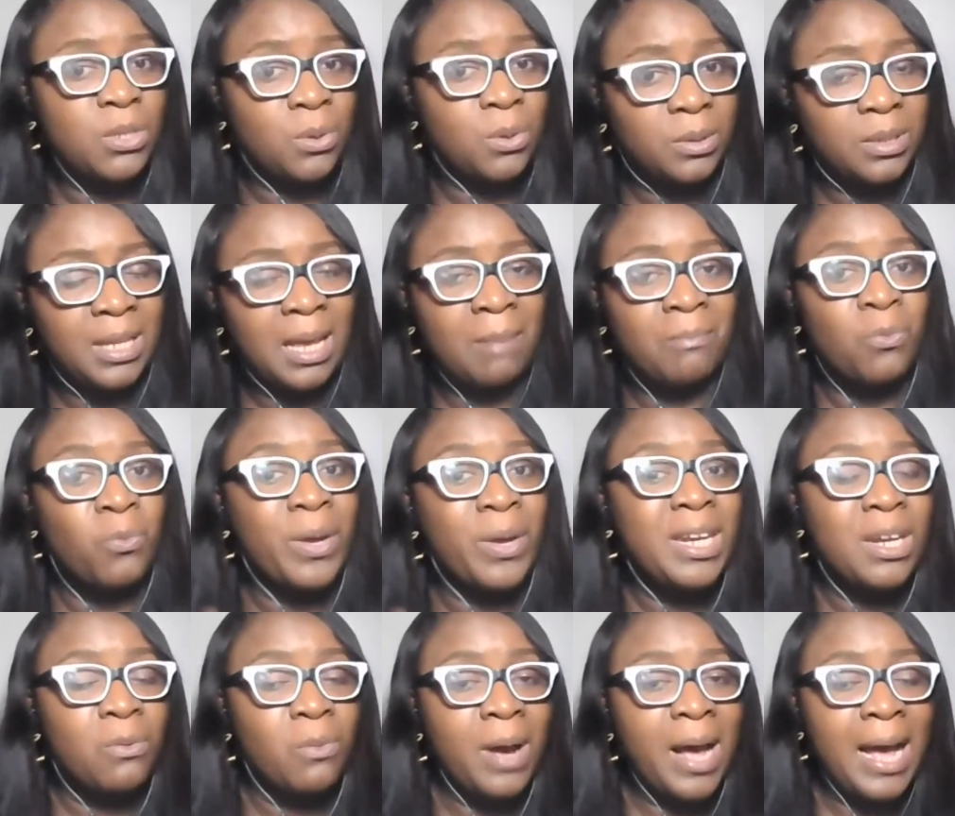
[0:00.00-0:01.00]
told them
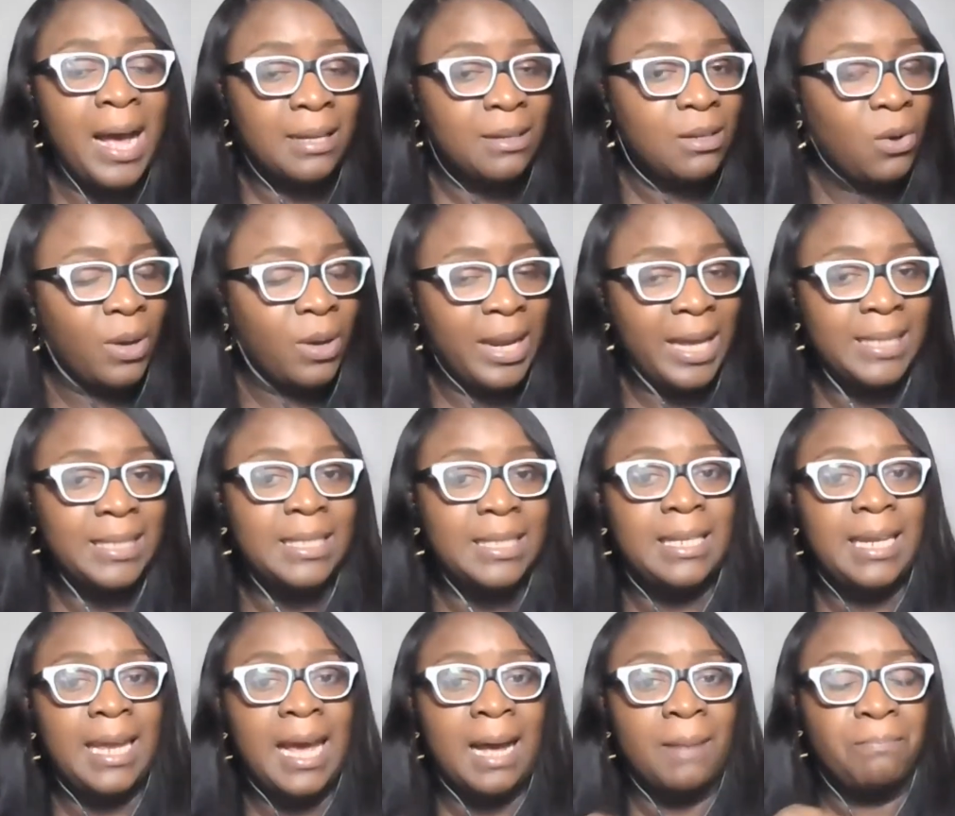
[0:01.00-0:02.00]
when they were
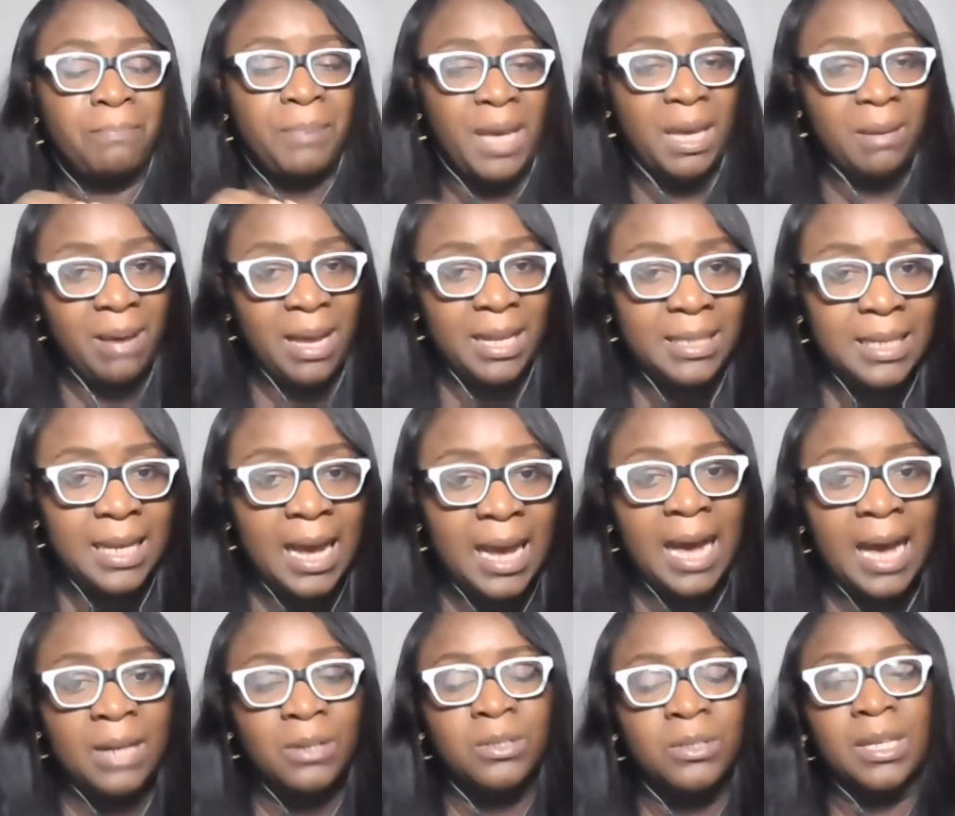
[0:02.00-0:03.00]
collecting their payment
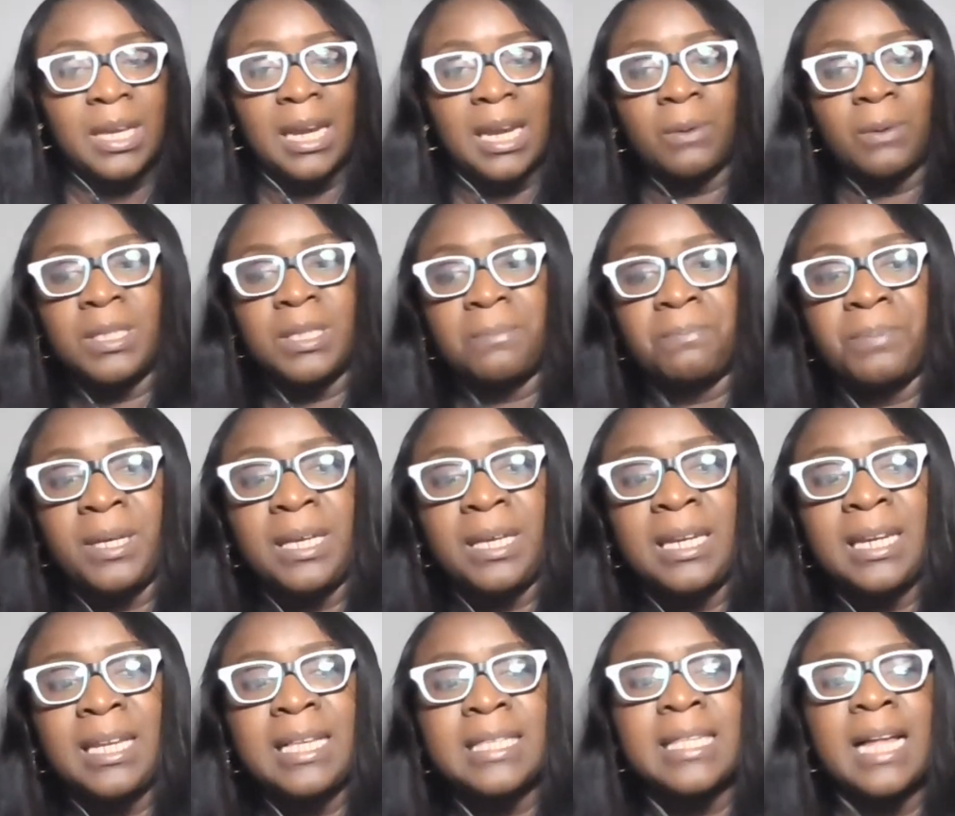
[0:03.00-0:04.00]
card together with a
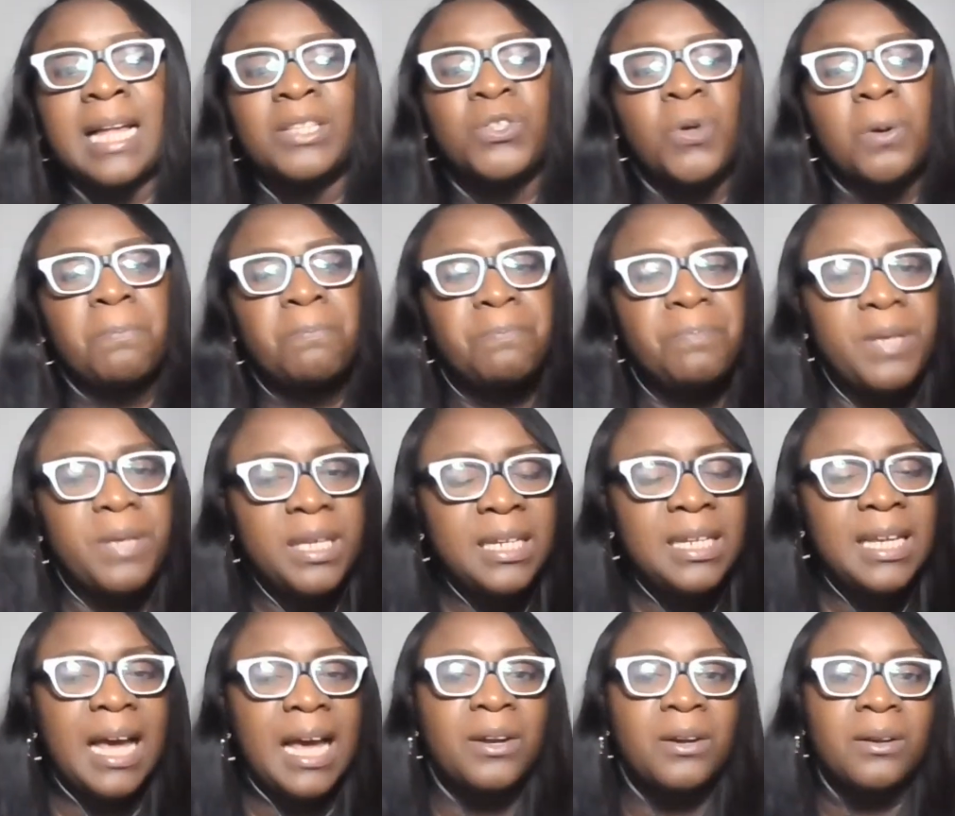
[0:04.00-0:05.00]
PIN is that your
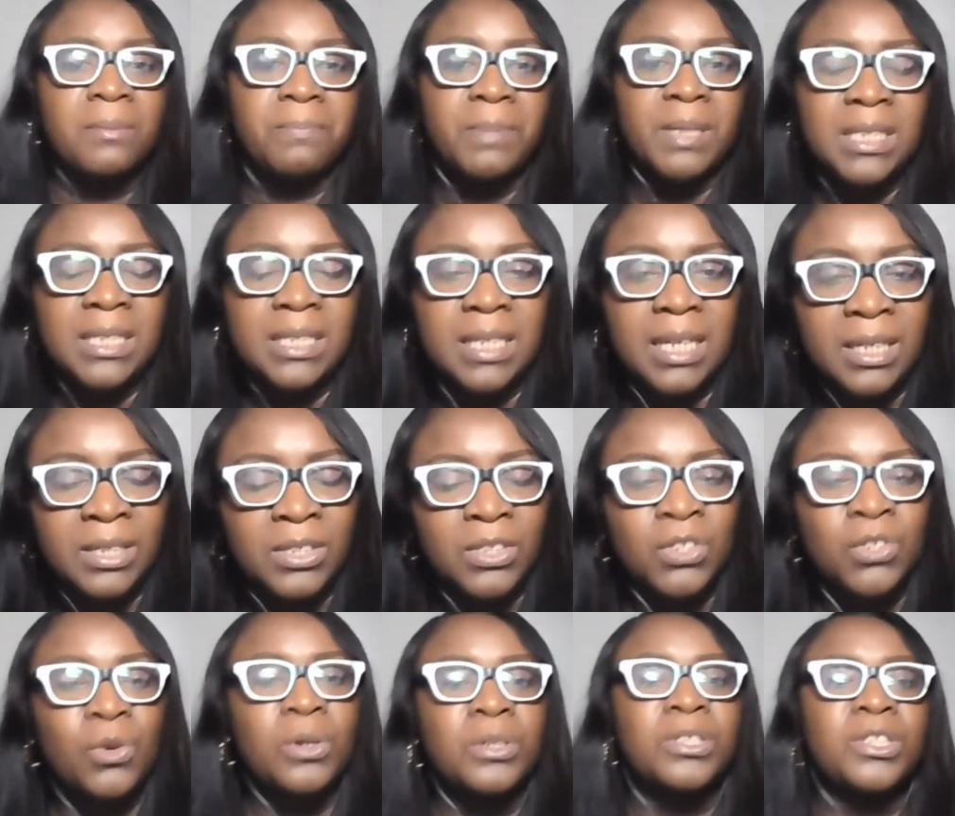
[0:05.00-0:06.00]
PIN cannot be
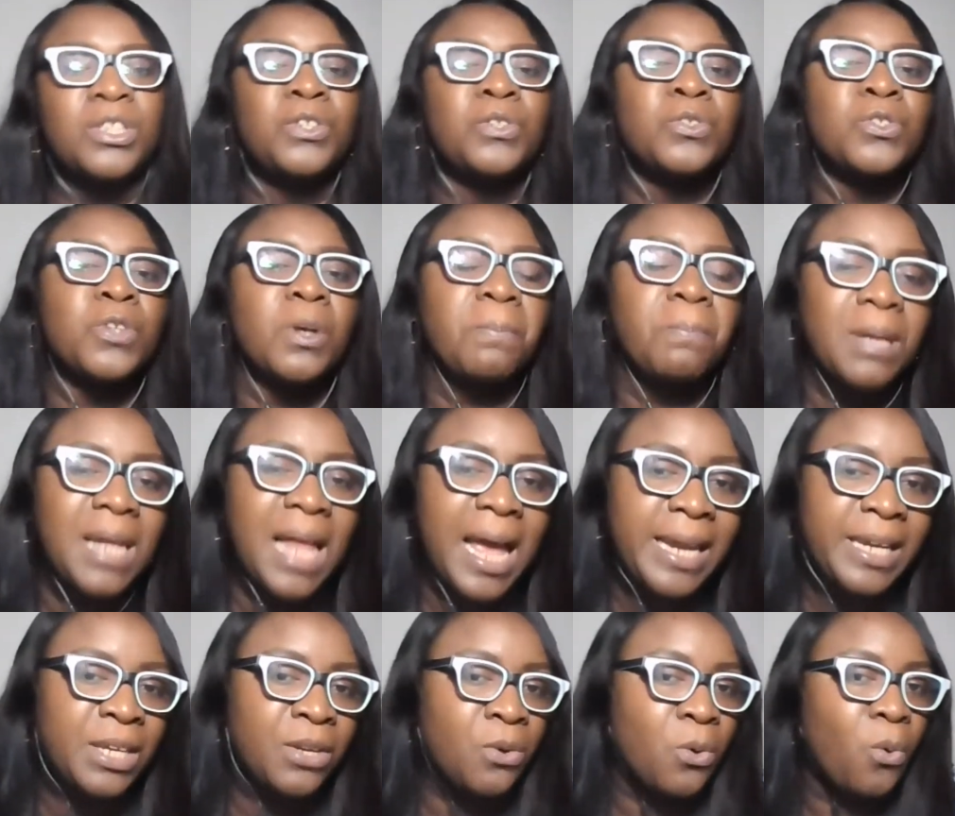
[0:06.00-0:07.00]
changed until you
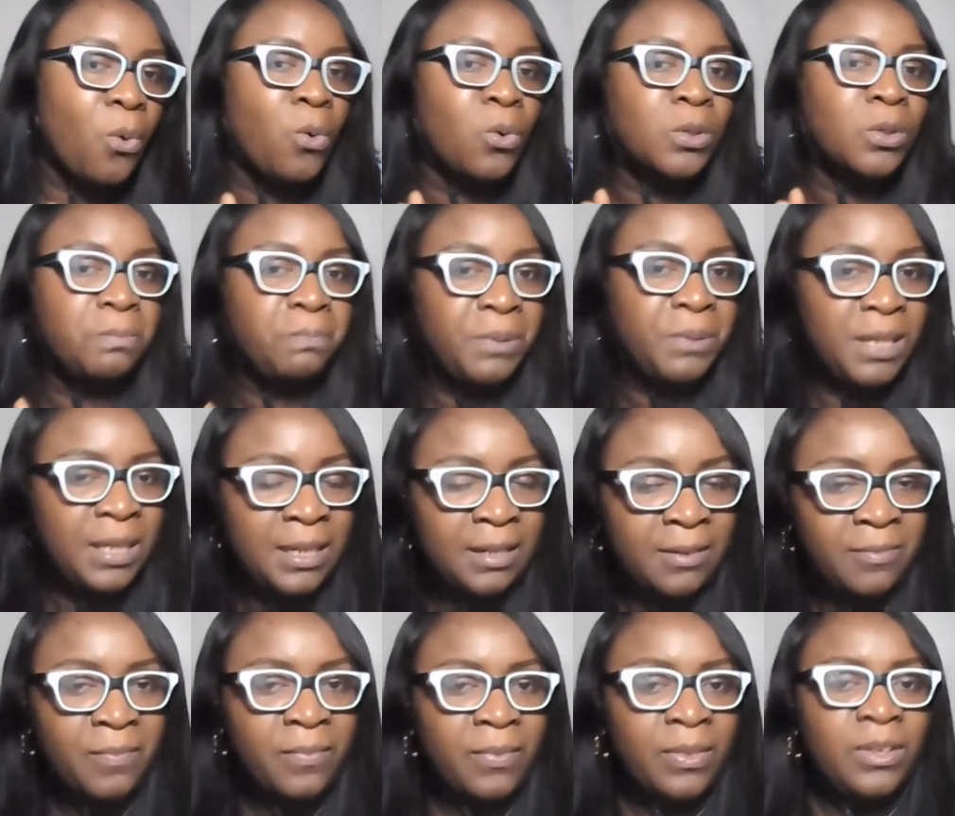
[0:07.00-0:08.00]
supply the old
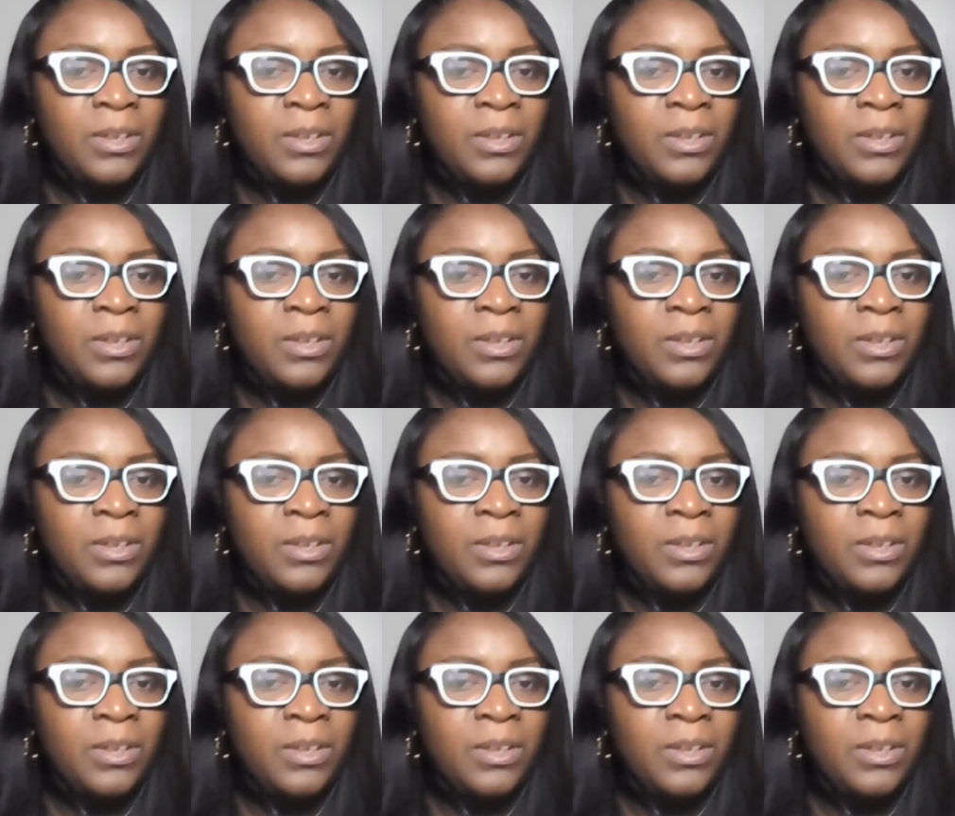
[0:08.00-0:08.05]
PIN.